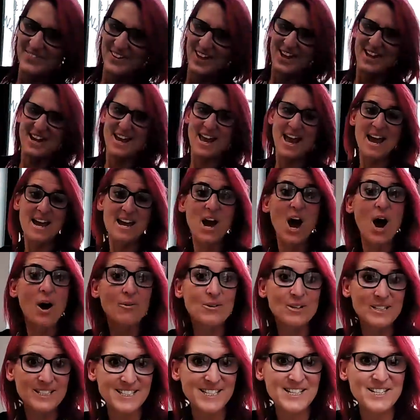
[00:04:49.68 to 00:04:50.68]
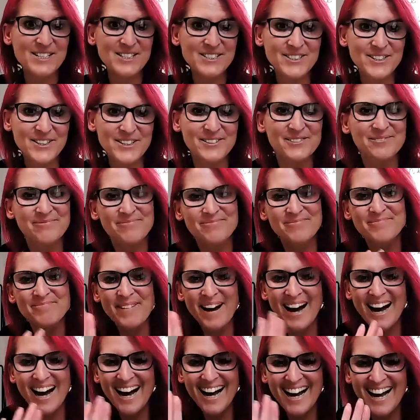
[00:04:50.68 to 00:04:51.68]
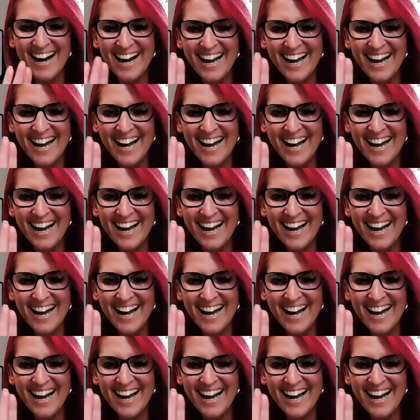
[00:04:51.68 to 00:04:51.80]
Okay, I will see you soon. Bye.